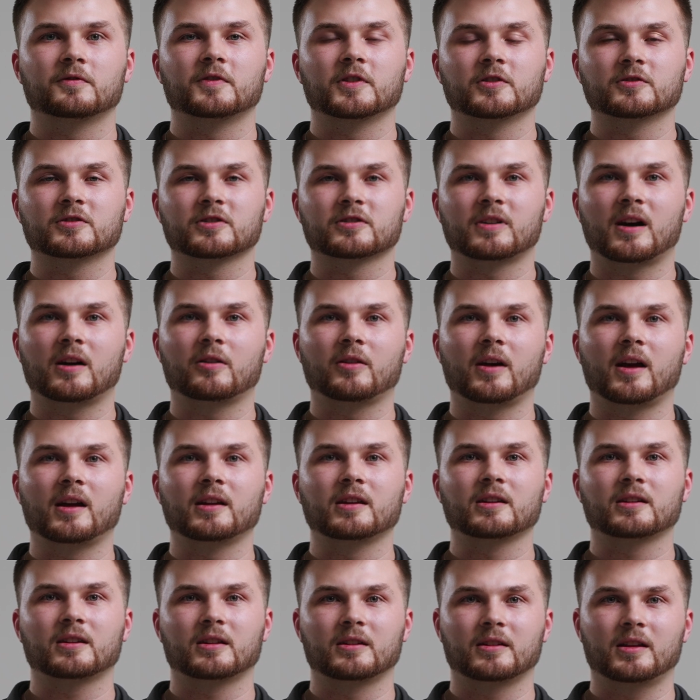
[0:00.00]
filter out
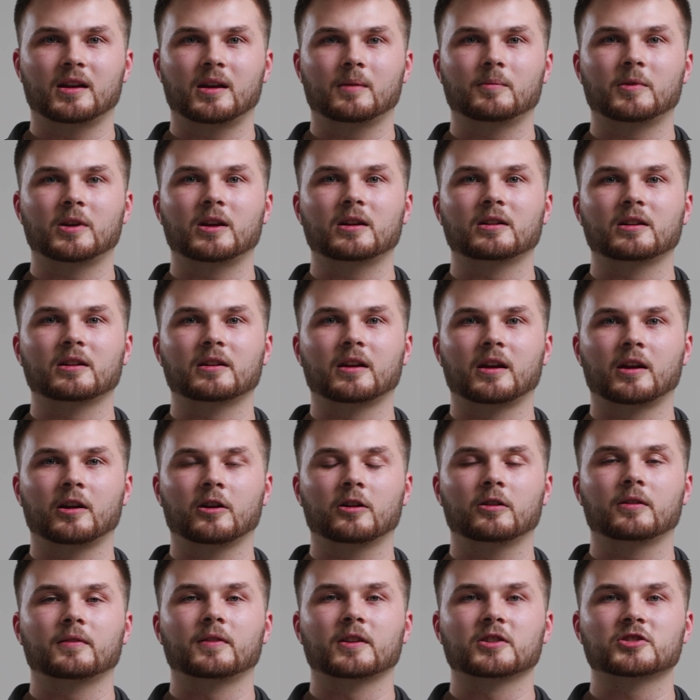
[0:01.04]
any contaminated
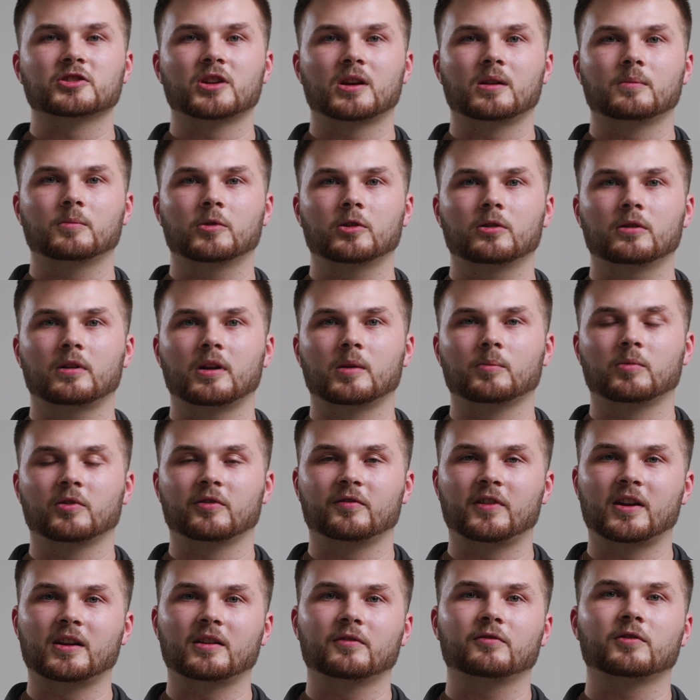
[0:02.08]
air in the chamber and
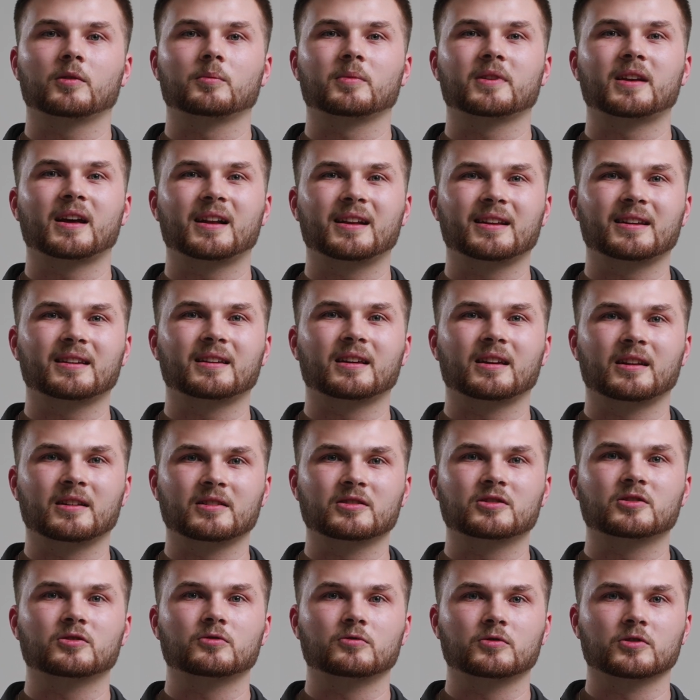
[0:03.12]
prevent it from getting
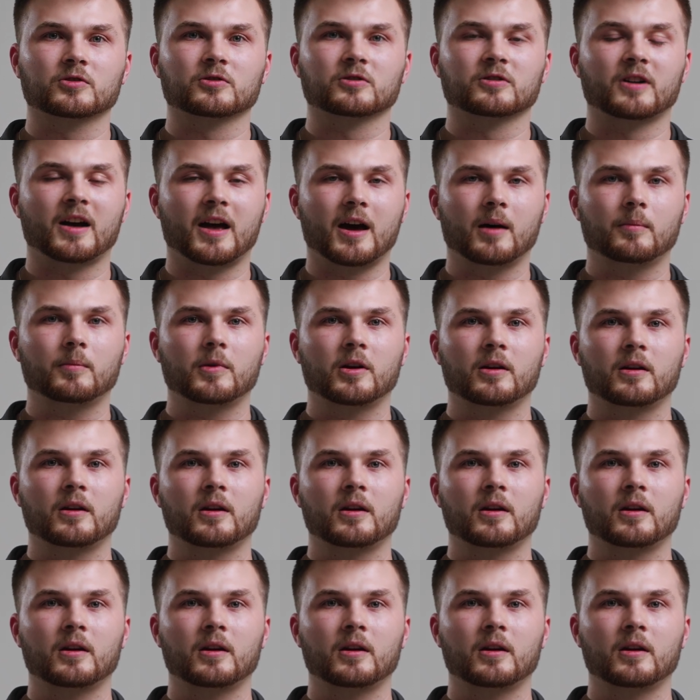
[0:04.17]
into your lab.